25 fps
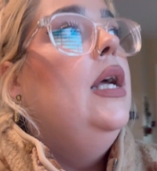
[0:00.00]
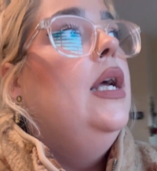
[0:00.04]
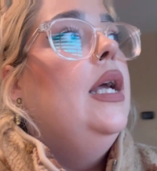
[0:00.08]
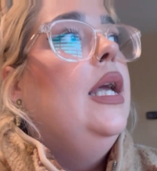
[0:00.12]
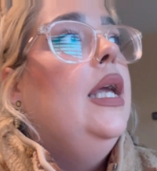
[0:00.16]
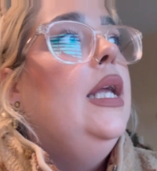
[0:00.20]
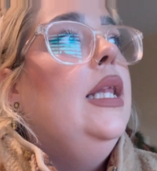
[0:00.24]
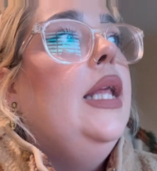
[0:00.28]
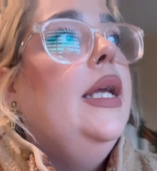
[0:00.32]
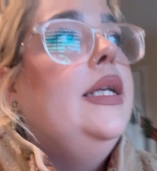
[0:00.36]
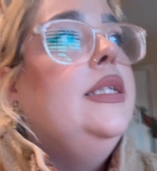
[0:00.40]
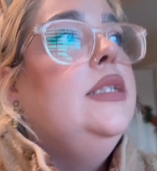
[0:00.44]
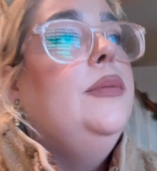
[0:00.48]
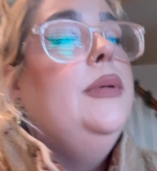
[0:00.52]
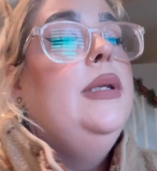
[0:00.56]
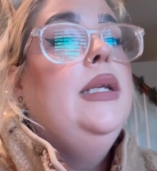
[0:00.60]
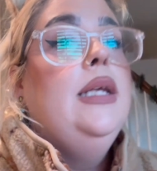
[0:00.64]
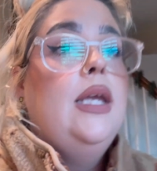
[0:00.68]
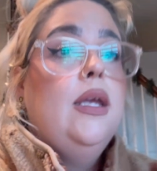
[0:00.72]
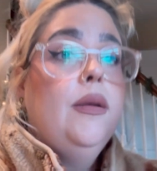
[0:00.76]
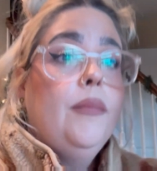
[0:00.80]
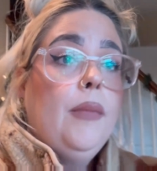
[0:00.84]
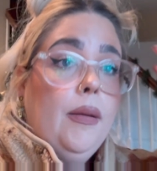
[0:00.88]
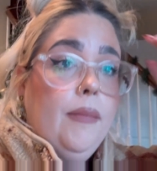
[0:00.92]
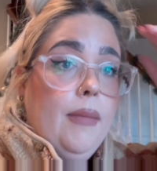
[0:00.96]
He likes me to
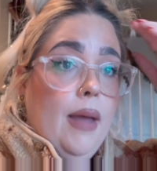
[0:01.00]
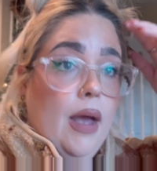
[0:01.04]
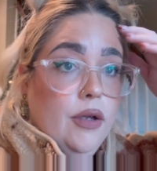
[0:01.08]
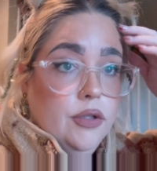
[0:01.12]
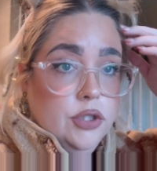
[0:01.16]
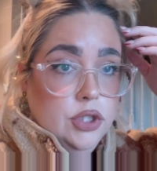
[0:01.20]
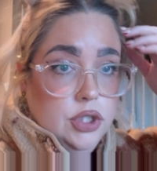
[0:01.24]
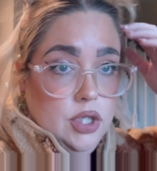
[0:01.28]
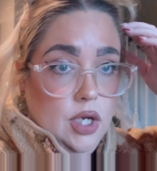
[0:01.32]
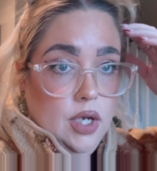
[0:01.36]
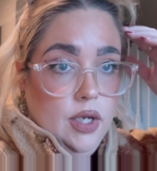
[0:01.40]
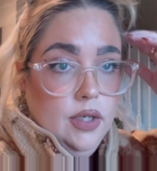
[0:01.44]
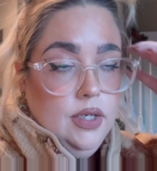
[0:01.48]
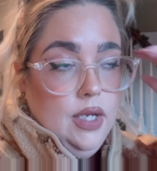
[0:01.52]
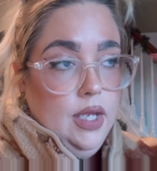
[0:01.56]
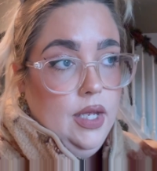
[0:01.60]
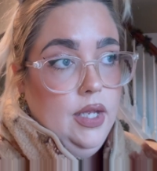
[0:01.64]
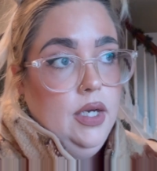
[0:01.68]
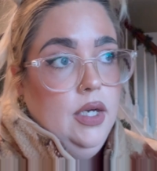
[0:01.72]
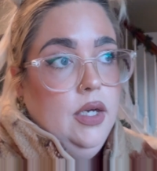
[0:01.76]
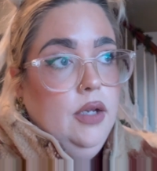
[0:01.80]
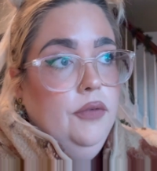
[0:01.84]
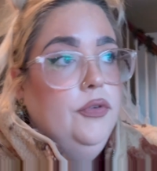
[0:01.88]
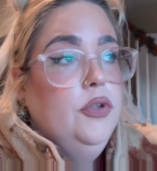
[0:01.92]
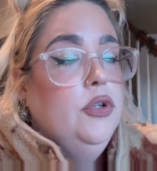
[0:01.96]
keep my mouth shut.
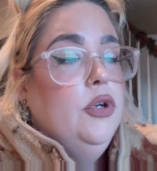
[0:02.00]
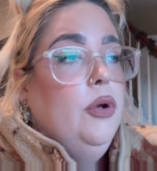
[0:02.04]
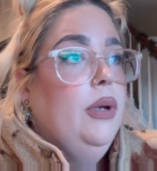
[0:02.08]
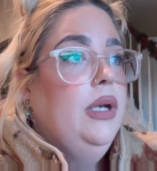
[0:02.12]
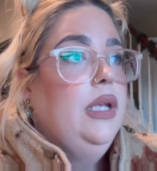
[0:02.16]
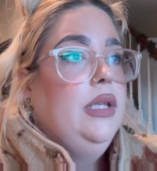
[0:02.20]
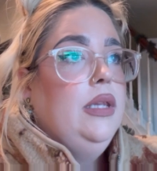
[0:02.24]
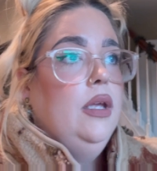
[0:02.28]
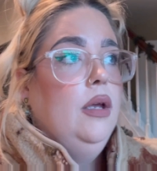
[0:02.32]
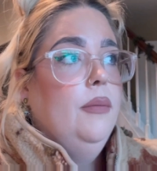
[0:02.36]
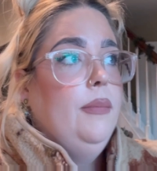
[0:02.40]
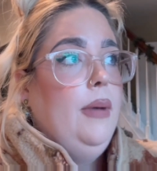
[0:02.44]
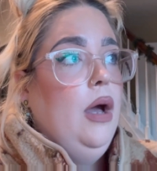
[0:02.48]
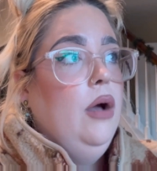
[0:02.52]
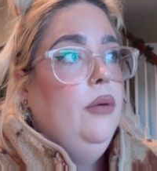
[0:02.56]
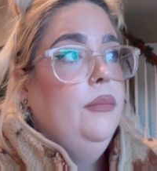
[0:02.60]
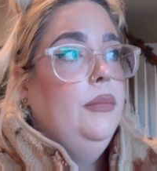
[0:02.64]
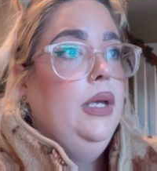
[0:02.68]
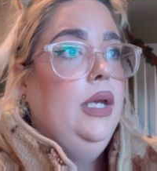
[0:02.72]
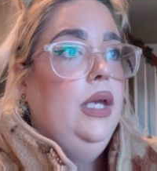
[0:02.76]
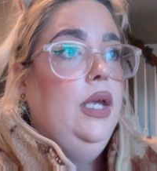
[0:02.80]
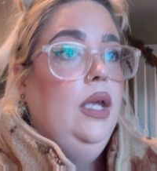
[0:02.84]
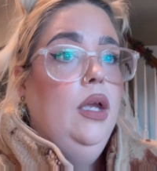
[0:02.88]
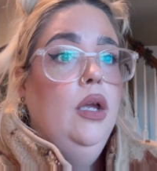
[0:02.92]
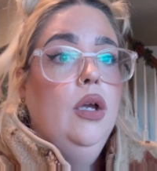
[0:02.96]
And if you know anything about
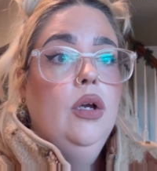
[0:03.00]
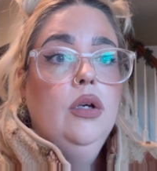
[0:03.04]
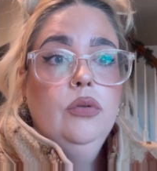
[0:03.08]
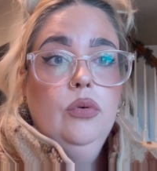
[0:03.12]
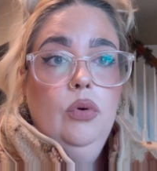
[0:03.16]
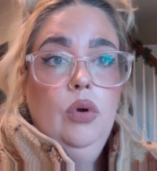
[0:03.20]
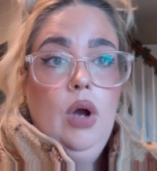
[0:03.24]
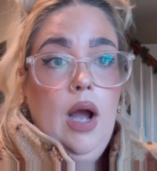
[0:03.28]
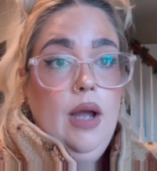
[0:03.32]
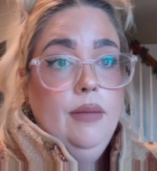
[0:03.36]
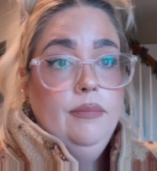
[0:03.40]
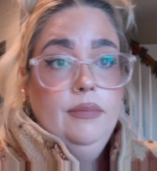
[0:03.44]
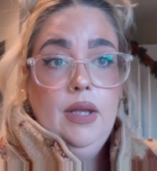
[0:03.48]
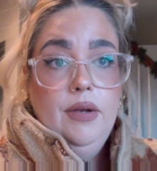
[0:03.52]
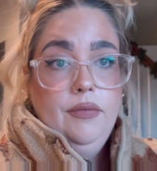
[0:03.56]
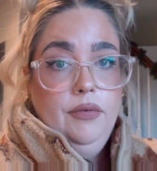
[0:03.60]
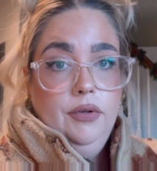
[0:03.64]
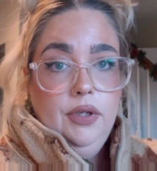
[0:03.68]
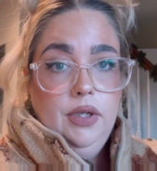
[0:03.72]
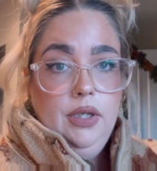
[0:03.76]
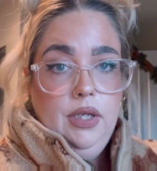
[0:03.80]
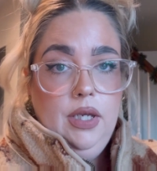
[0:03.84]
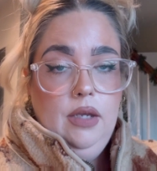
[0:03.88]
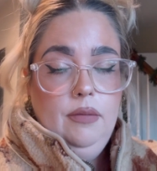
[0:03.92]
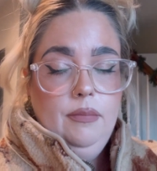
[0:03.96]
me, I'm never
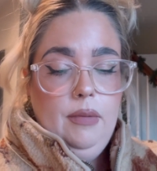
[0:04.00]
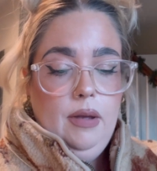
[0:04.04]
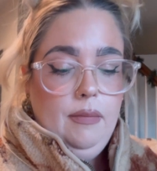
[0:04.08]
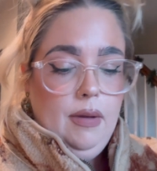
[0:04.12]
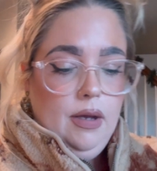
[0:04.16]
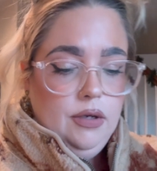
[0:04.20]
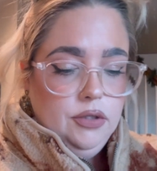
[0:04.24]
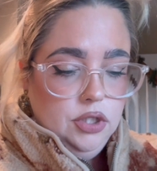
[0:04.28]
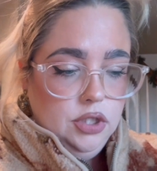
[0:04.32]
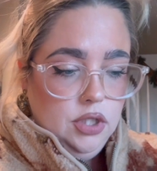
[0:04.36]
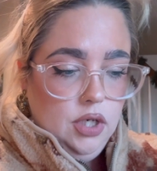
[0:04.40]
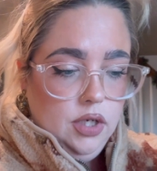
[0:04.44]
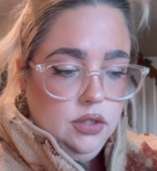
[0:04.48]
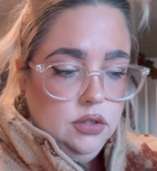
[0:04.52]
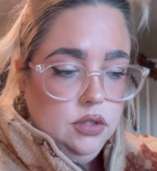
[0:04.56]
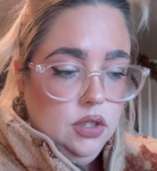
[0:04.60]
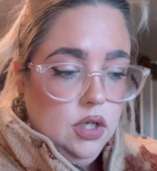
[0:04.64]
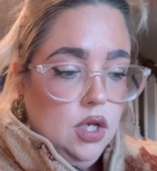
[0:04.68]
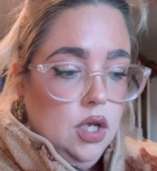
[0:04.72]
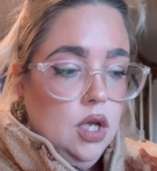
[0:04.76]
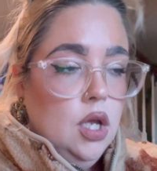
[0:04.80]
going to keep my mouth shut.